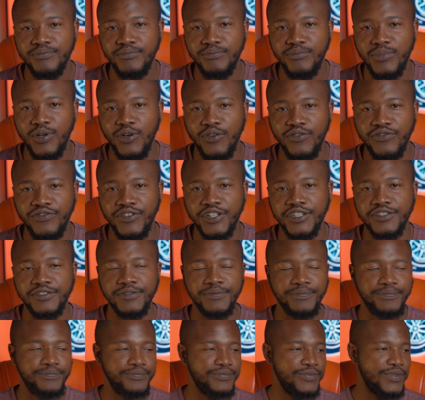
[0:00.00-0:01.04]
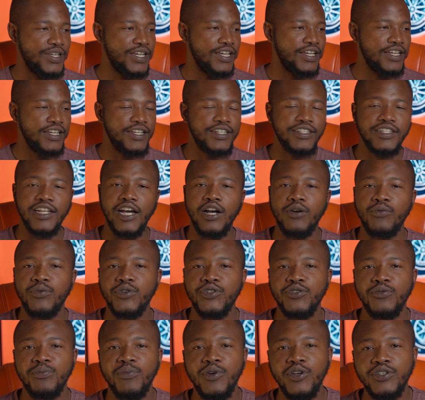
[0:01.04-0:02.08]
Perfect. Now, when
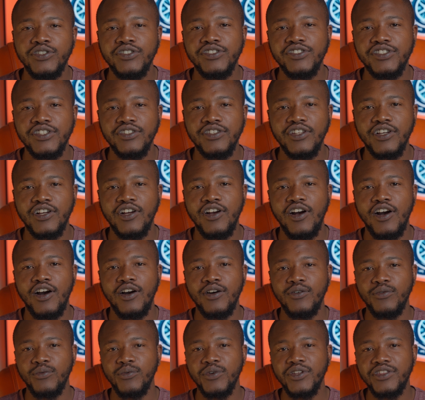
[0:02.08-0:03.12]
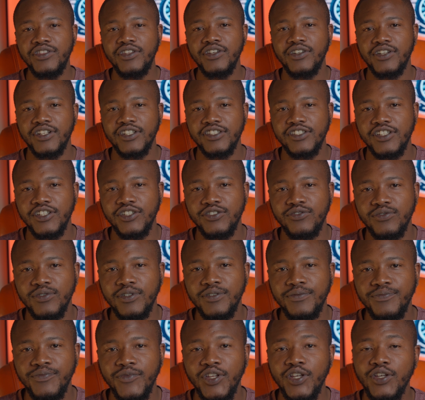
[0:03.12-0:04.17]
you're purchasing the car with the
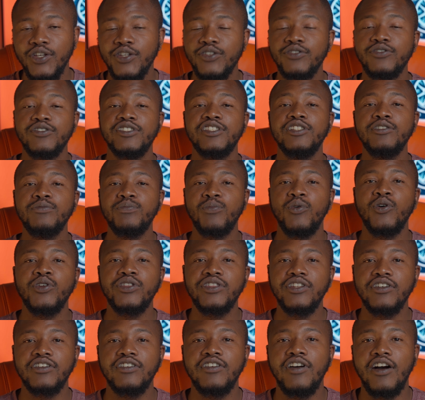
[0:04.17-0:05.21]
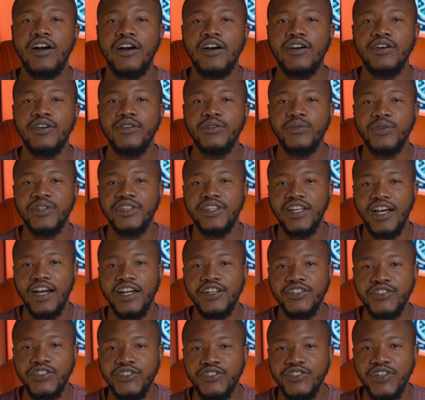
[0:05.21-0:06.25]
residual, you still bought the car with the
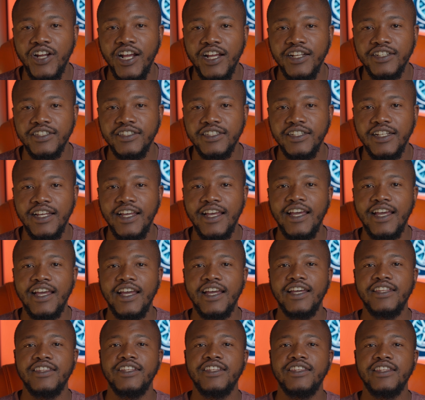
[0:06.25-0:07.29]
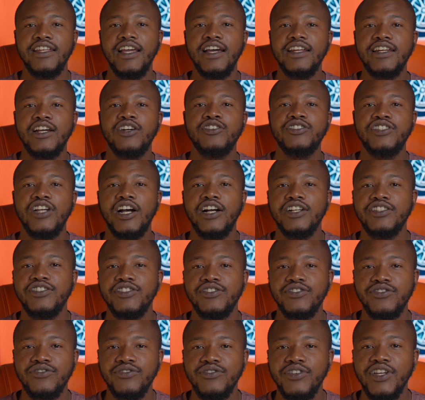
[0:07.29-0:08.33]
100 Rand. And then they are now
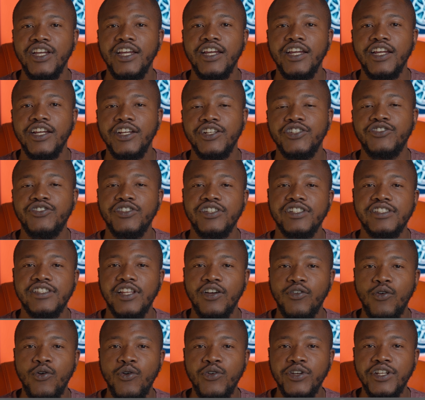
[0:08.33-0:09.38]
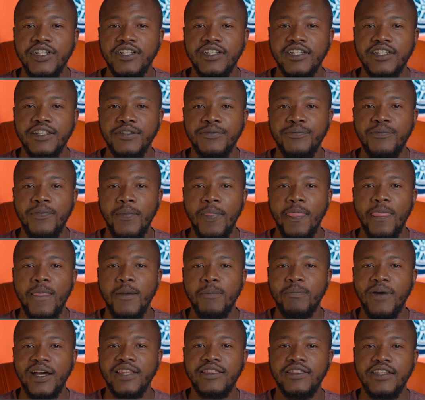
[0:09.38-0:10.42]
charging you interest accordingly.
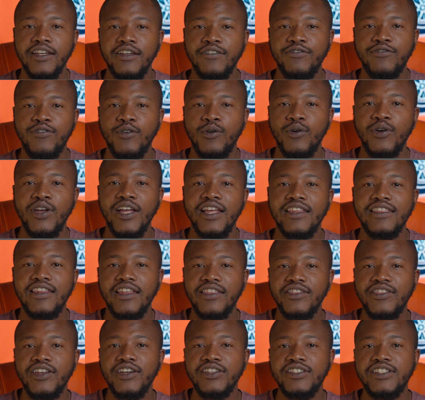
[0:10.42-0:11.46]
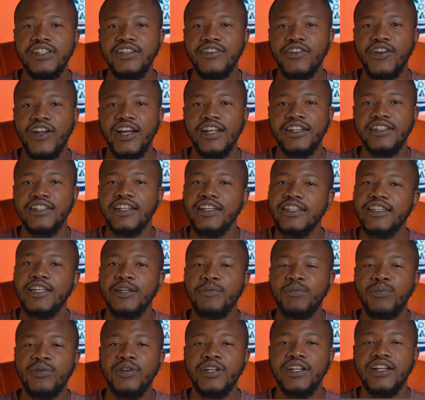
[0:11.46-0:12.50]
But therefore, the 30 Rand, they
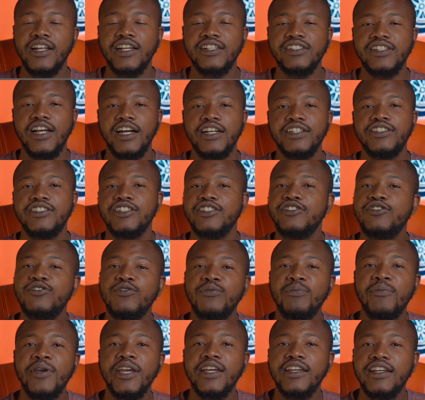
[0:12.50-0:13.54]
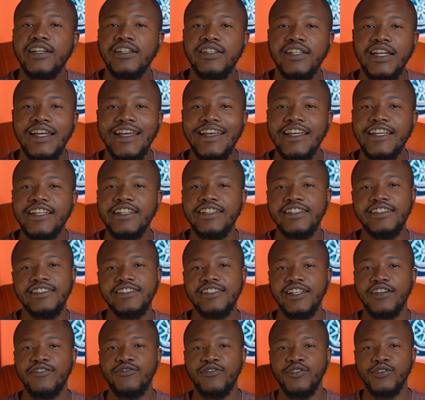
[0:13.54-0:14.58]
put it aside just to make it
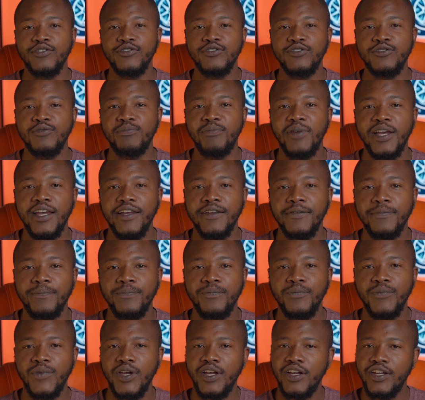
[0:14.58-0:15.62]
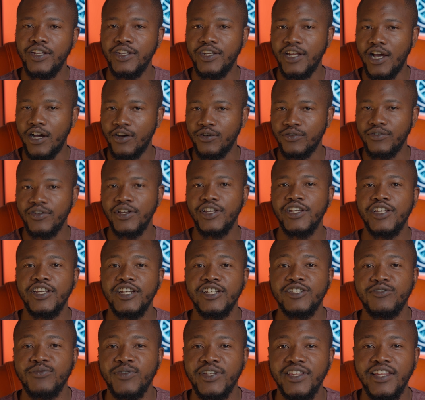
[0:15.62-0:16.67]
easier for you to pay. Now,
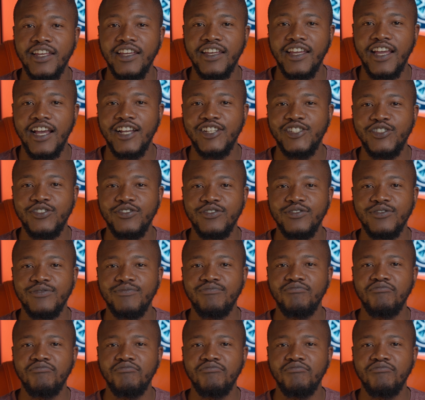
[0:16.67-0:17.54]
here's where they catch you.